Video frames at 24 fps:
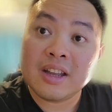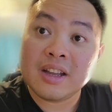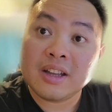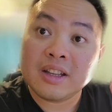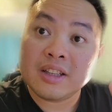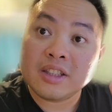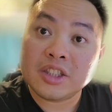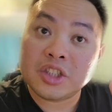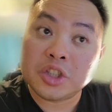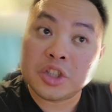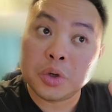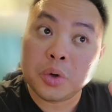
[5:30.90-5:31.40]

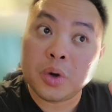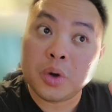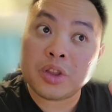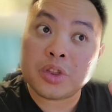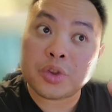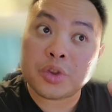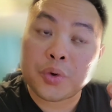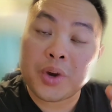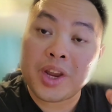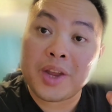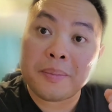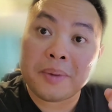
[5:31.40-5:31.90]
2 or
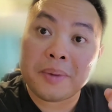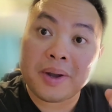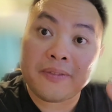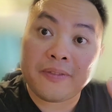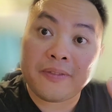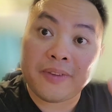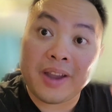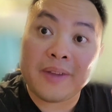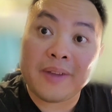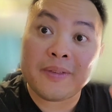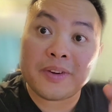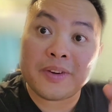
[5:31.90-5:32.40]
3 of my
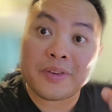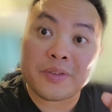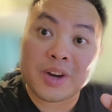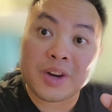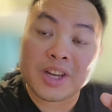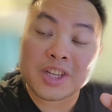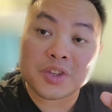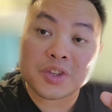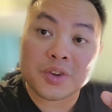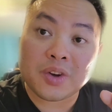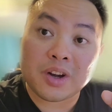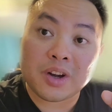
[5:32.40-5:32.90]
favorite
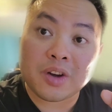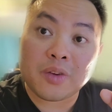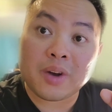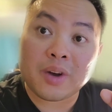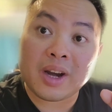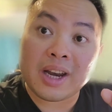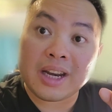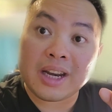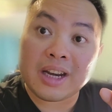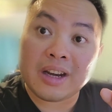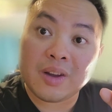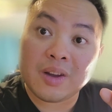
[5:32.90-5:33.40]
restaurants
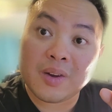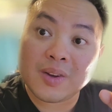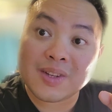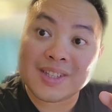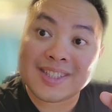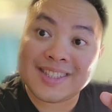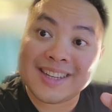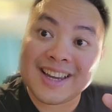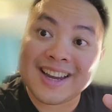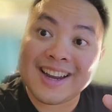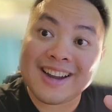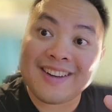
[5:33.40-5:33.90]
already closed
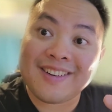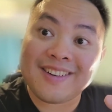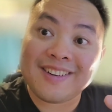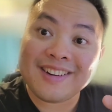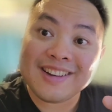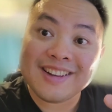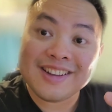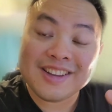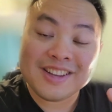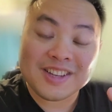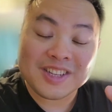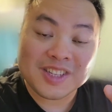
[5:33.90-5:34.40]
down,
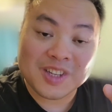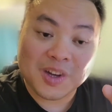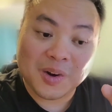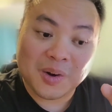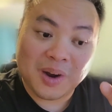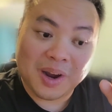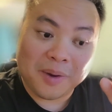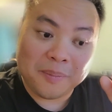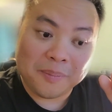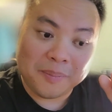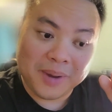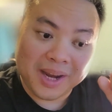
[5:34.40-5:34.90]
so
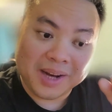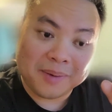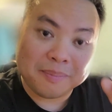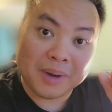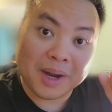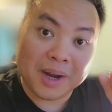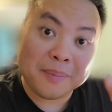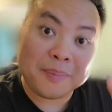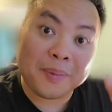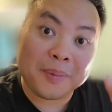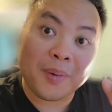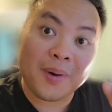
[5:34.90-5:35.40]
I make
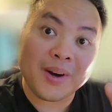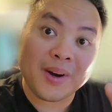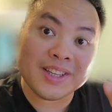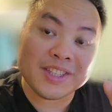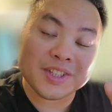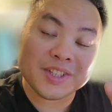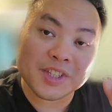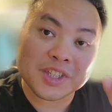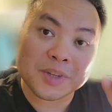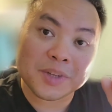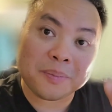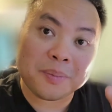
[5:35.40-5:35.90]
my point
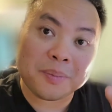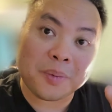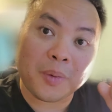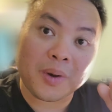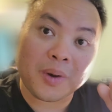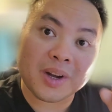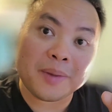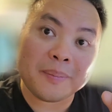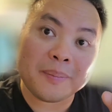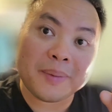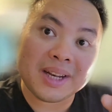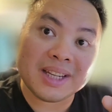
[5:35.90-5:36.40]
to
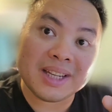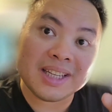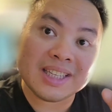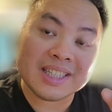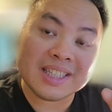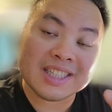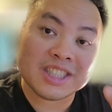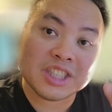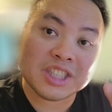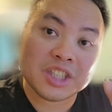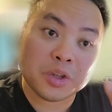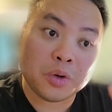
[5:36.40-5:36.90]
support them at
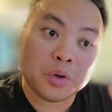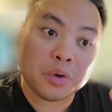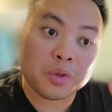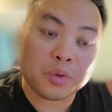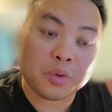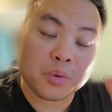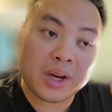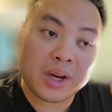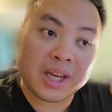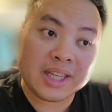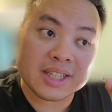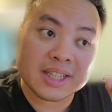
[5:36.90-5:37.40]
least
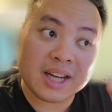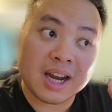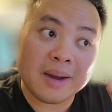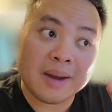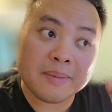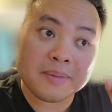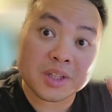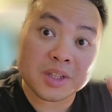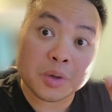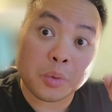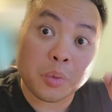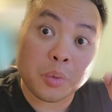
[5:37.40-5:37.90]
2-3
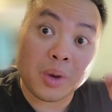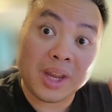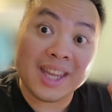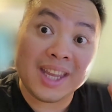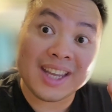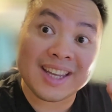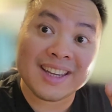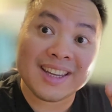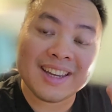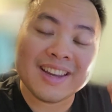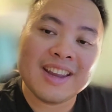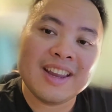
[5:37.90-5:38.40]
times a
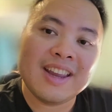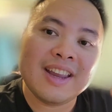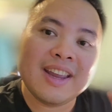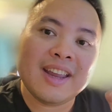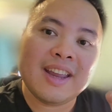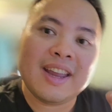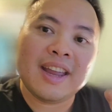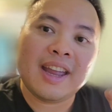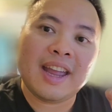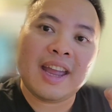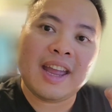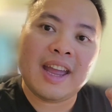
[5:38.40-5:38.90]
week.
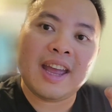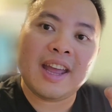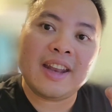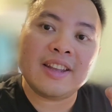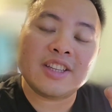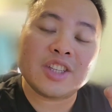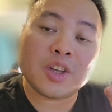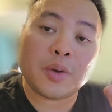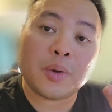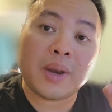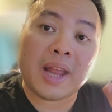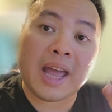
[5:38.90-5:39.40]
And
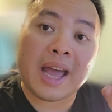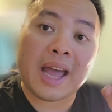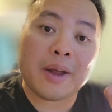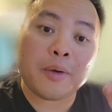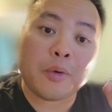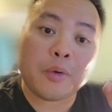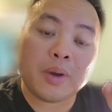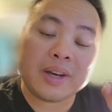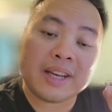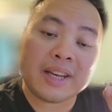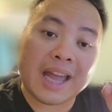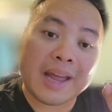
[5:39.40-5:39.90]
so that
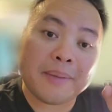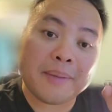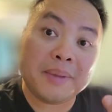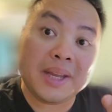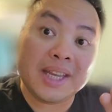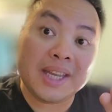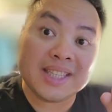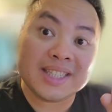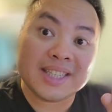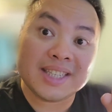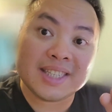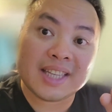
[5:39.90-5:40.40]
what that
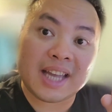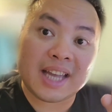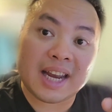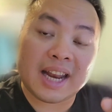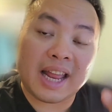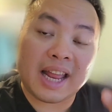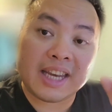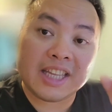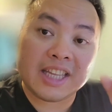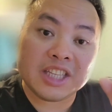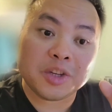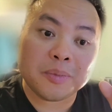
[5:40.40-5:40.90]
means is that
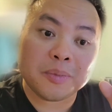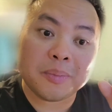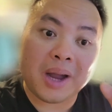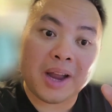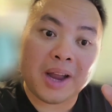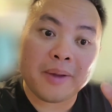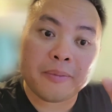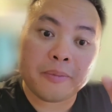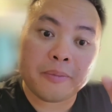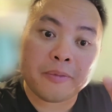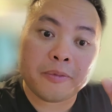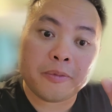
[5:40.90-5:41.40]
I need to
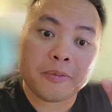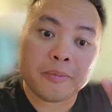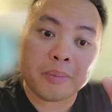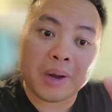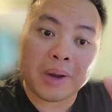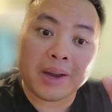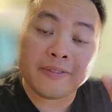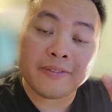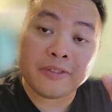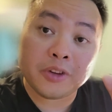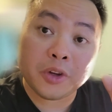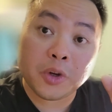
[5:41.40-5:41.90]
buy
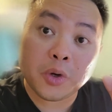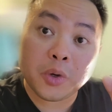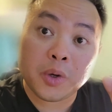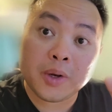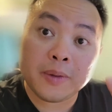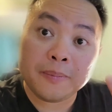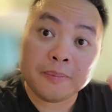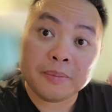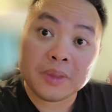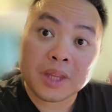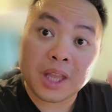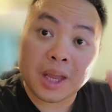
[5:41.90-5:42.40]
my
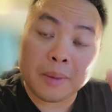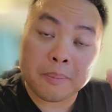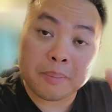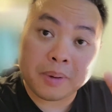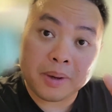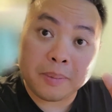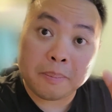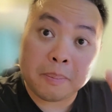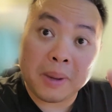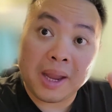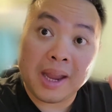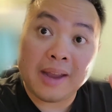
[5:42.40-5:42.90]
food and
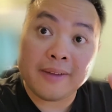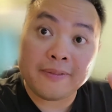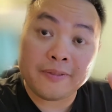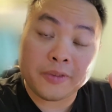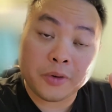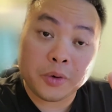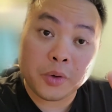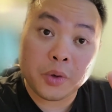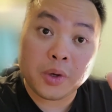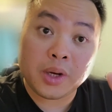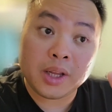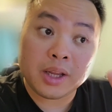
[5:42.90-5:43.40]
prepare
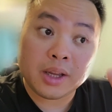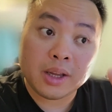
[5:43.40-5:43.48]
food